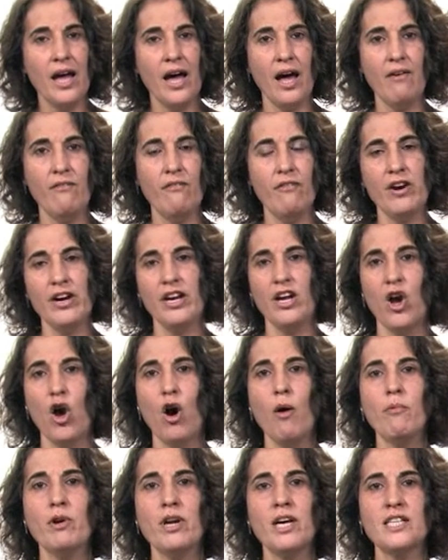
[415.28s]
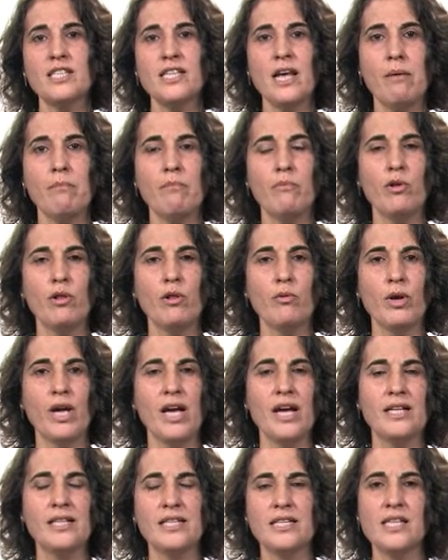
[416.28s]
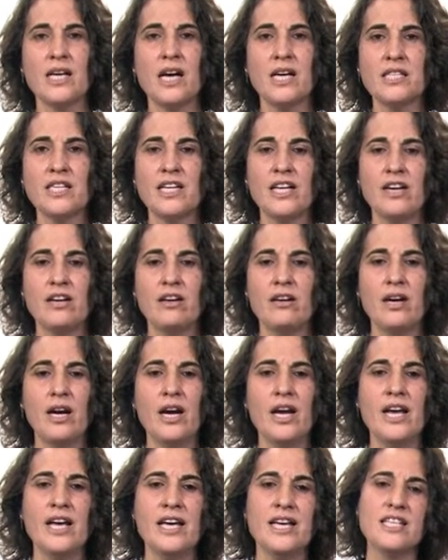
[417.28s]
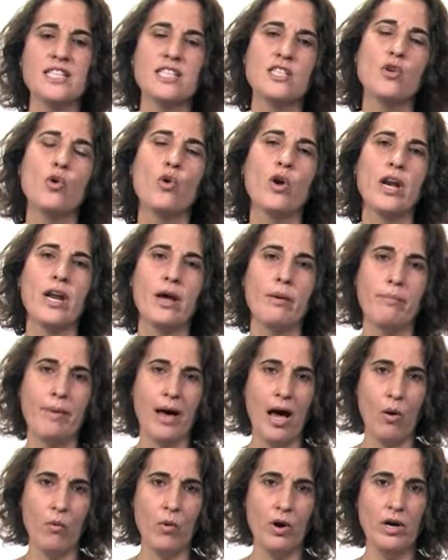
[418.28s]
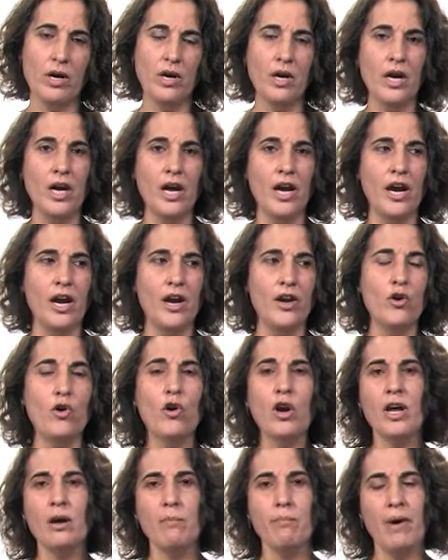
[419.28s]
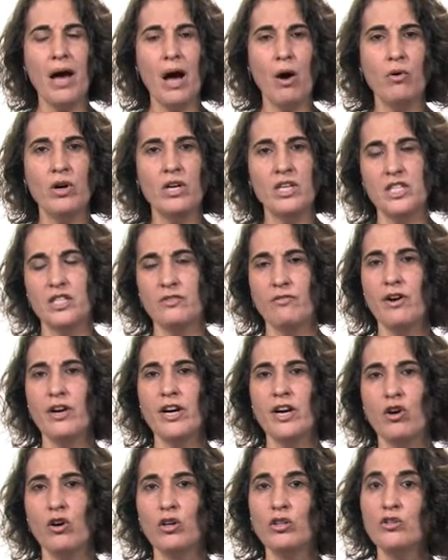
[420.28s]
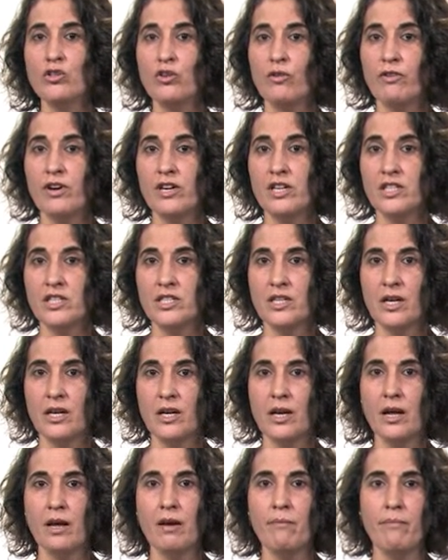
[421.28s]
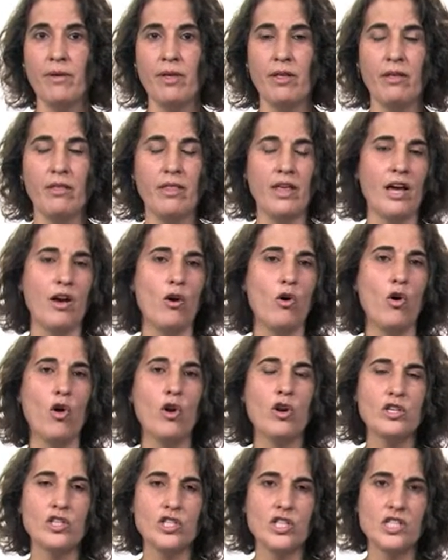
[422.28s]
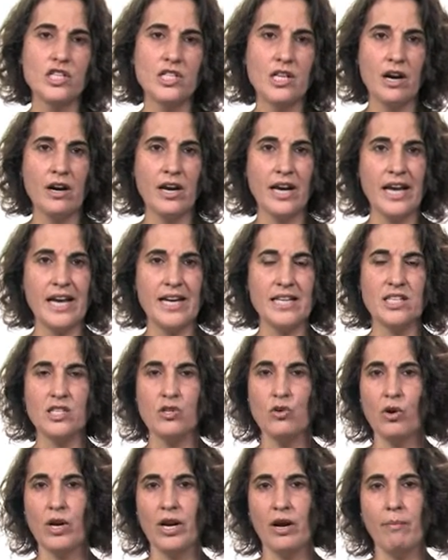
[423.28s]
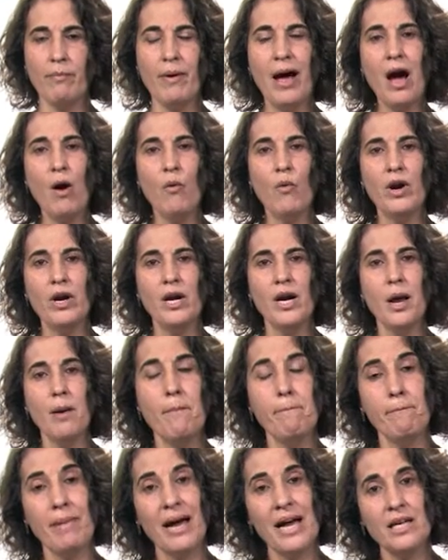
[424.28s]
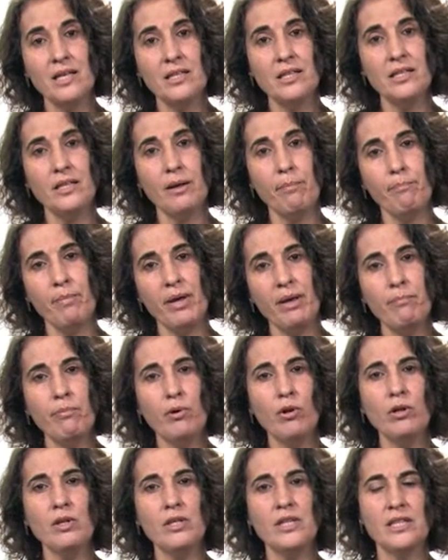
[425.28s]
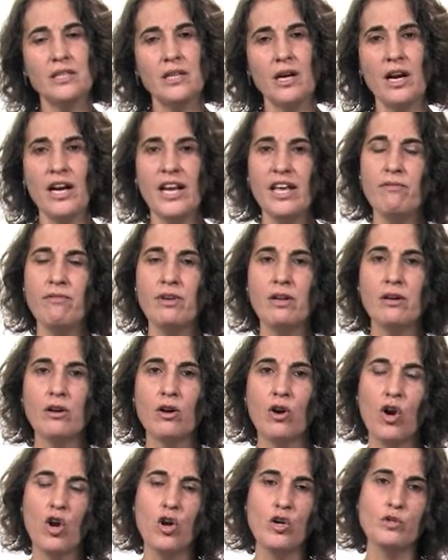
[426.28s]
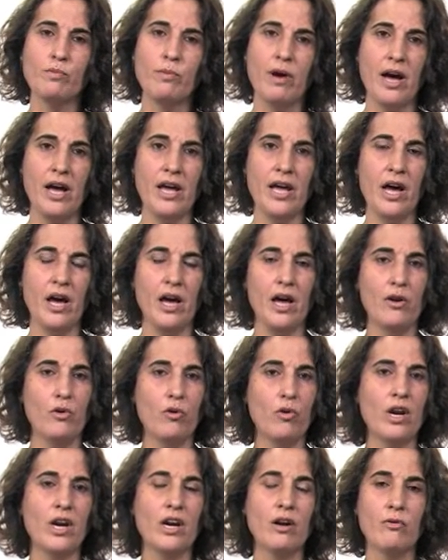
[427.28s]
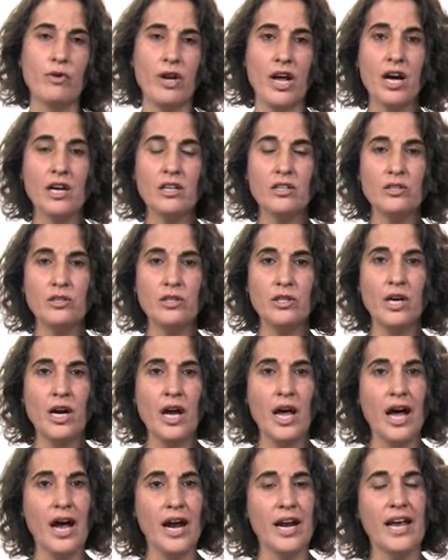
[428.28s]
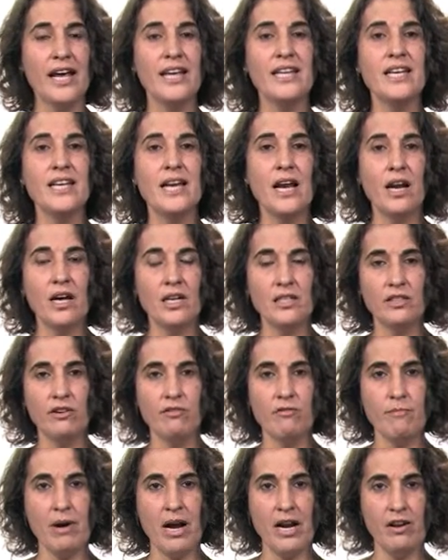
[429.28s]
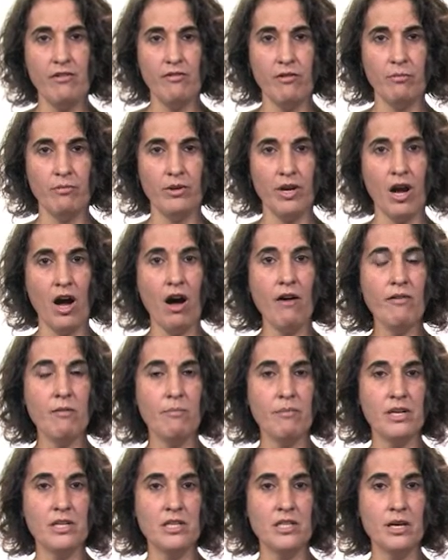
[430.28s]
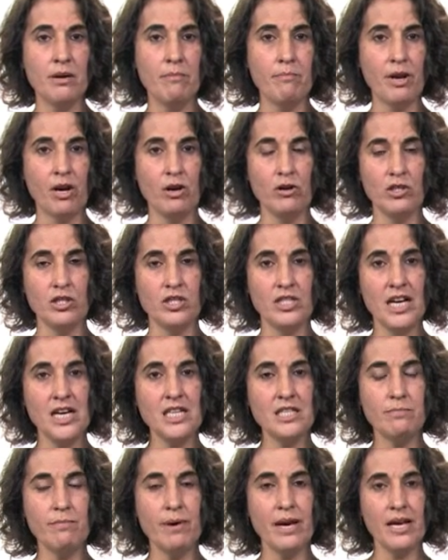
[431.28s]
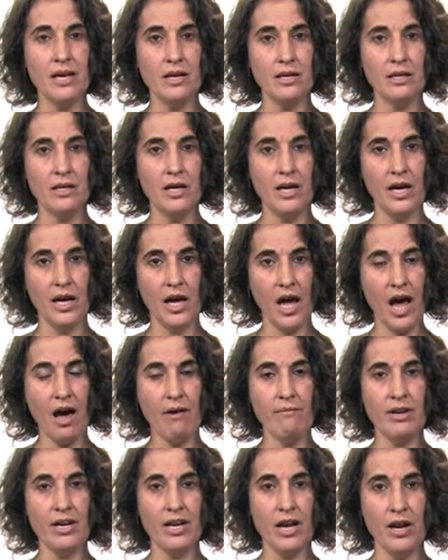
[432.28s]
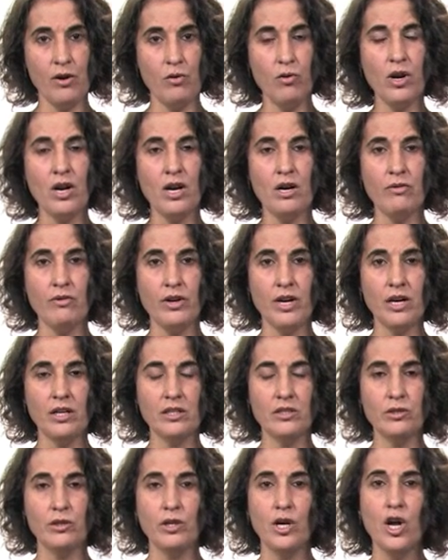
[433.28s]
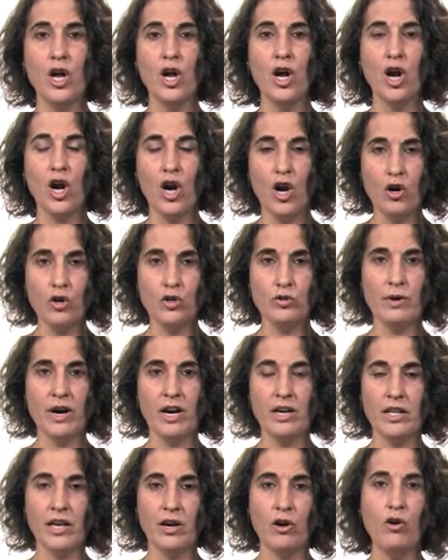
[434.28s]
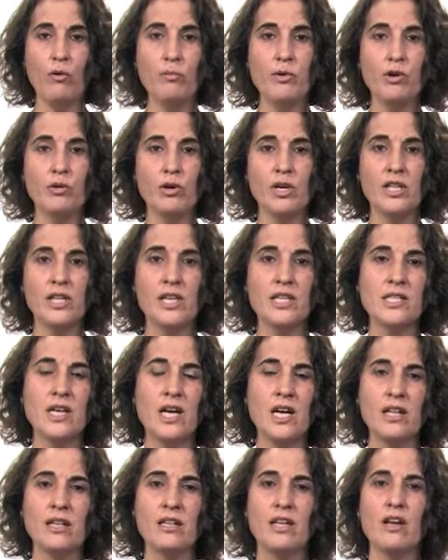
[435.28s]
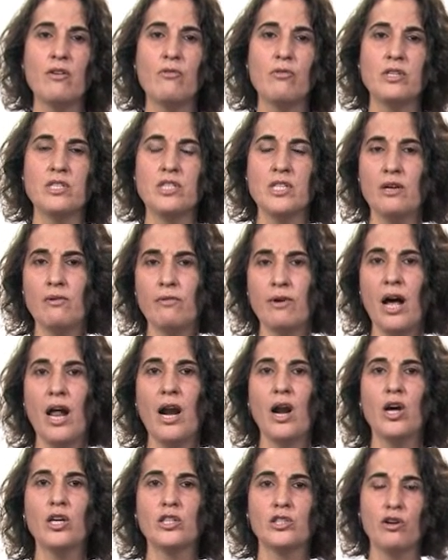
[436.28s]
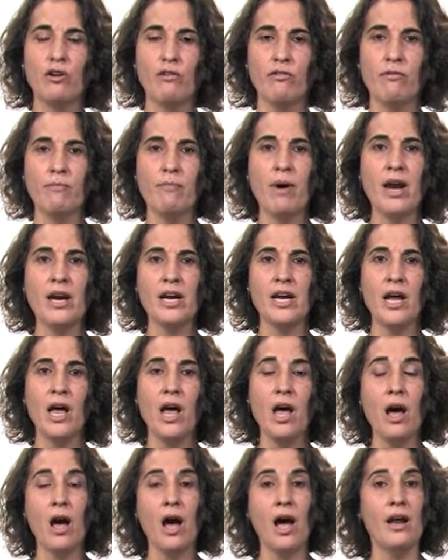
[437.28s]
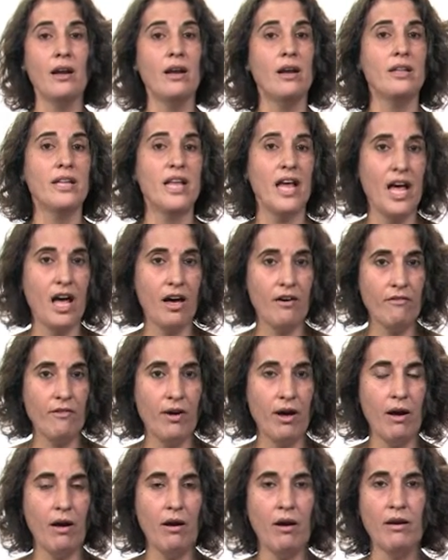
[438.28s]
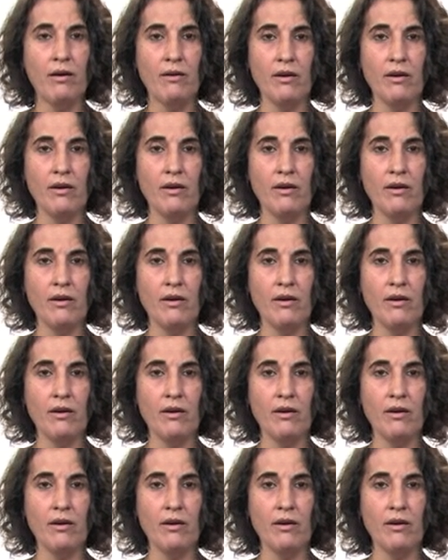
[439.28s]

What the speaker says: a very common example we can discuss here is nuclear power. Nuclear power is very controversial. The ecologists are against nuclear power, but the people that are living close by a nuclear reactor are getting a lot of money from the government, because just by having a nuclear reactor close by the communities, they receive a lot of money, and they have a